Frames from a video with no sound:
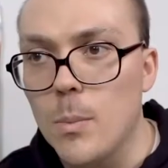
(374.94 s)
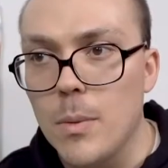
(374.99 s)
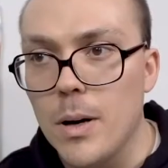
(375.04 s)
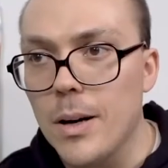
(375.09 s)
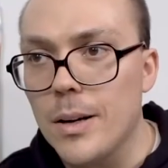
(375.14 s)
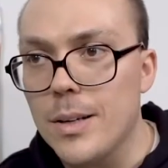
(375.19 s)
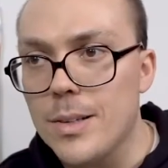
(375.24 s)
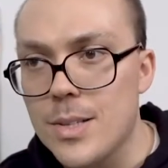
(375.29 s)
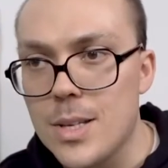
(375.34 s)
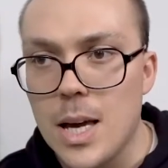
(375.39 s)
Where
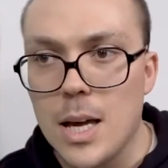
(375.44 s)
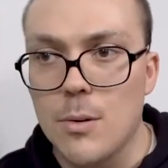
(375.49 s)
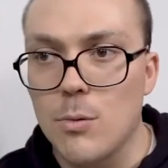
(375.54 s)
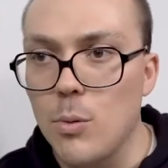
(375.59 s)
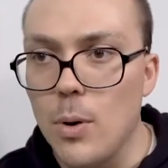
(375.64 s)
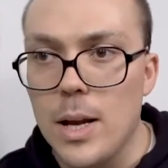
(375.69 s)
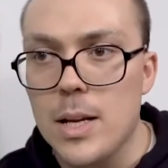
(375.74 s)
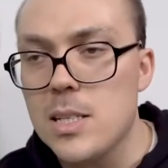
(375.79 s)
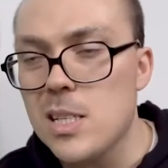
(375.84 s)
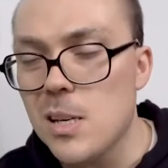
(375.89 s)
Mark is kind of
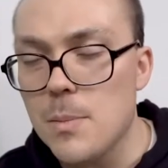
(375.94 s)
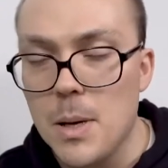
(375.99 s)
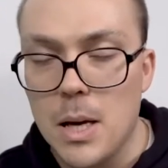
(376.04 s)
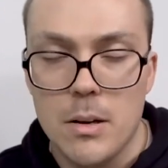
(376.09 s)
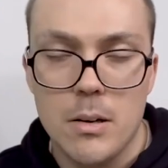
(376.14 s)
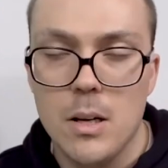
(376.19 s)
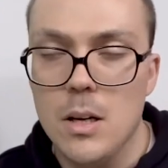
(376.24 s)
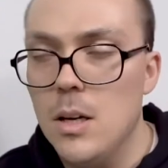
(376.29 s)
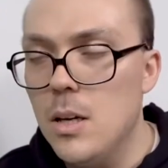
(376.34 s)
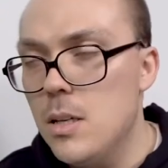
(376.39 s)
ranting
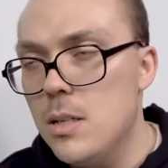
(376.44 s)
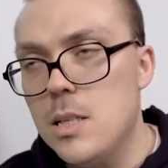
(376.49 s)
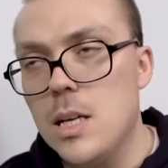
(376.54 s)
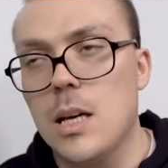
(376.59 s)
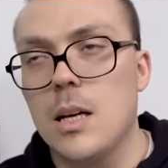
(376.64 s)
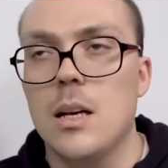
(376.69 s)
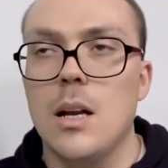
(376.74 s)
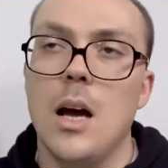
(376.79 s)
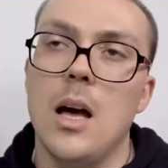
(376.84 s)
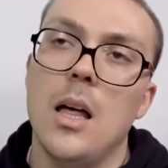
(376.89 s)
about
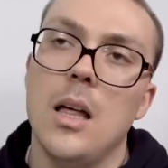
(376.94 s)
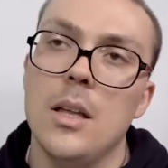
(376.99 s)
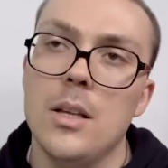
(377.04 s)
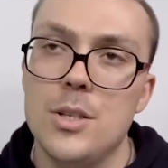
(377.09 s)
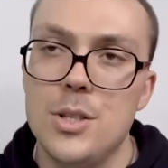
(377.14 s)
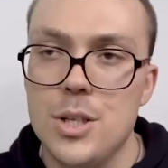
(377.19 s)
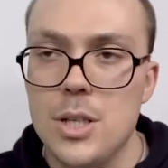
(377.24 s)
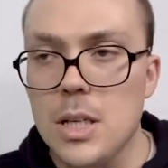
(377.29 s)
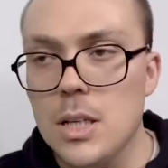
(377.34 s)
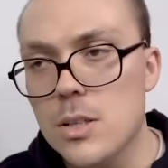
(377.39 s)

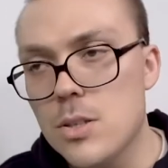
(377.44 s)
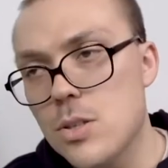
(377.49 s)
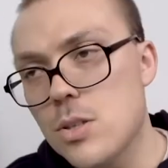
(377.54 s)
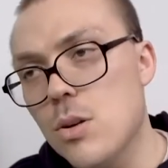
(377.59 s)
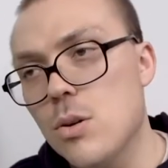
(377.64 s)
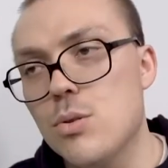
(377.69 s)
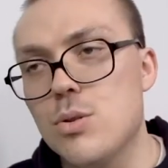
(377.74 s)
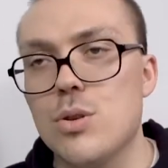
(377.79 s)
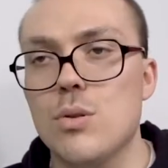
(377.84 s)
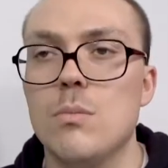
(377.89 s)
technology and
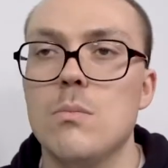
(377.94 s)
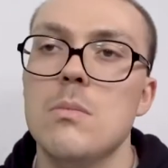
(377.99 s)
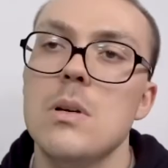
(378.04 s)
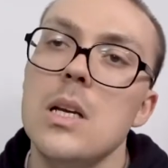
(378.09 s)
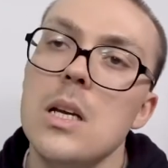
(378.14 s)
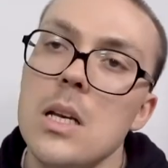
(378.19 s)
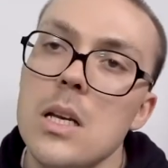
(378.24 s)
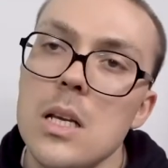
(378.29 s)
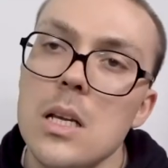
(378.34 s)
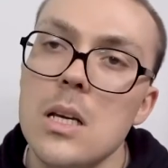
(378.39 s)
social
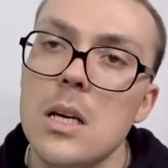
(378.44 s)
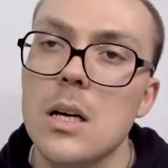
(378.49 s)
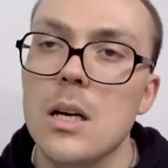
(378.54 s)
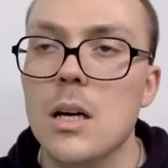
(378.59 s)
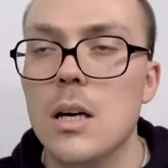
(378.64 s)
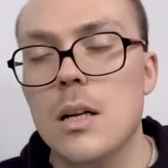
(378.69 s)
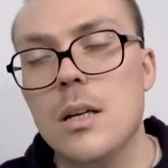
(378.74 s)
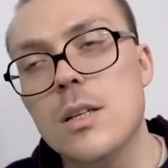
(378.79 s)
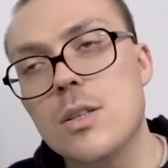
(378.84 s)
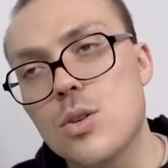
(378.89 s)

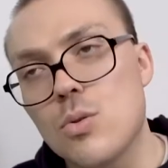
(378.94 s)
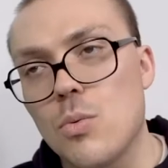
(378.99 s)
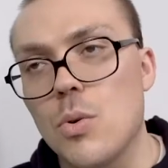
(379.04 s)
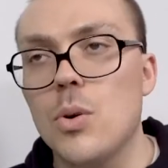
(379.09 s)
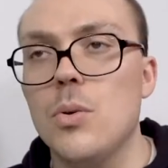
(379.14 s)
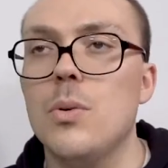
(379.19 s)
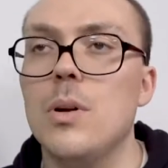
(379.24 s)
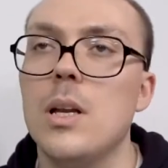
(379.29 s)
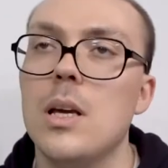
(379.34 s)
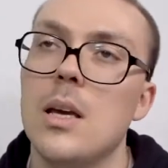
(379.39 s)
media and it's
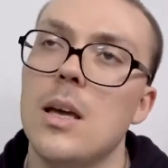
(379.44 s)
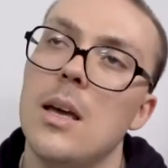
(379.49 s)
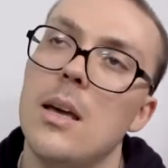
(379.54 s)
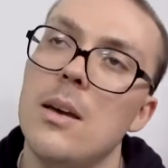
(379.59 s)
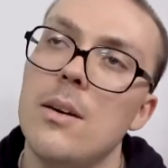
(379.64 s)
ruining